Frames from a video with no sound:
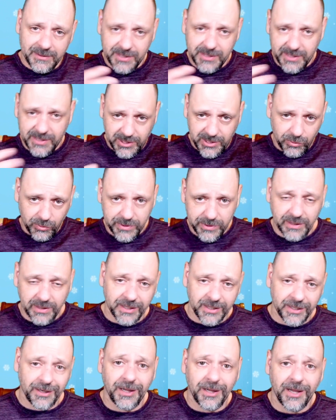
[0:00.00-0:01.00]
Shows a
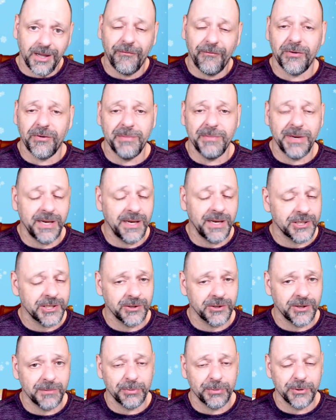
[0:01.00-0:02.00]
little love for me. I
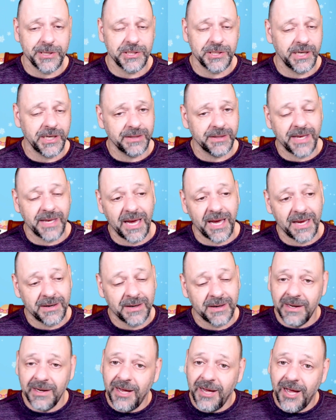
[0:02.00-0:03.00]
sure appreciate
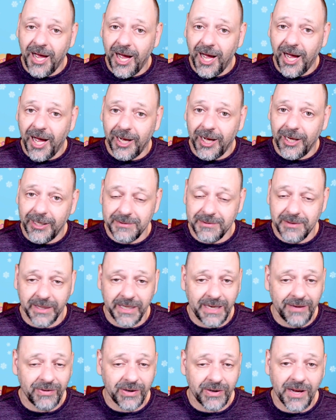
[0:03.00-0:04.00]
that.
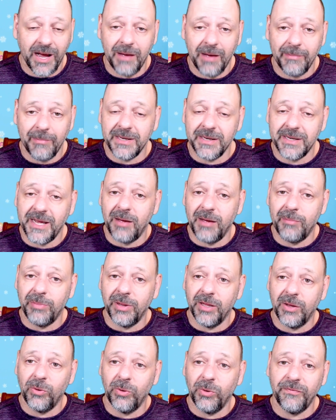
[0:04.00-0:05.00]
Leave a comment down
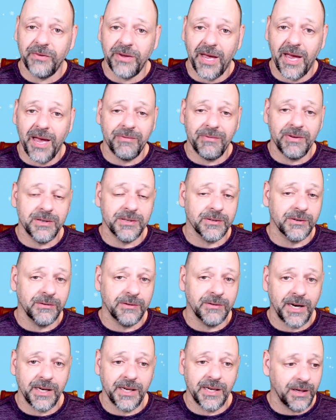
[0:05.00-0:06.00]
below if you haven't
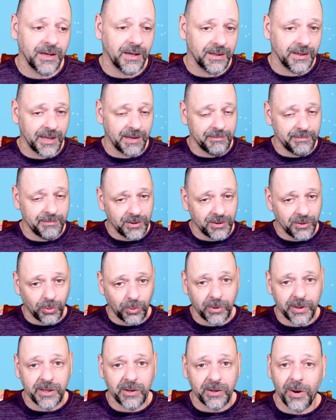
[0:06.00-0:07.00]
already. Let me know
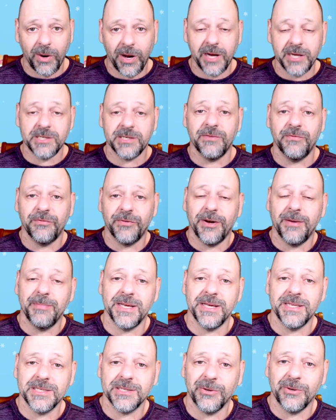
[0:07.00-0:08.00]
where you're watching from.
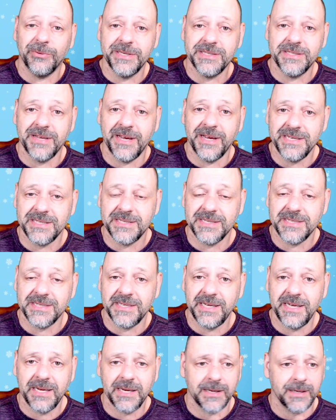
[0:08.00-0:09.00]
That's always nice to
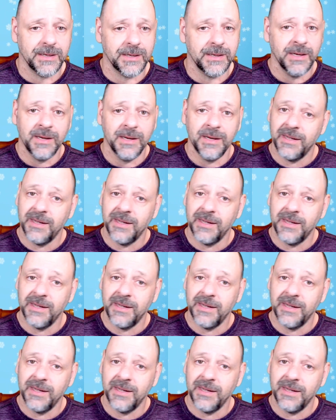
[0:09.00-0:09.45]
see. And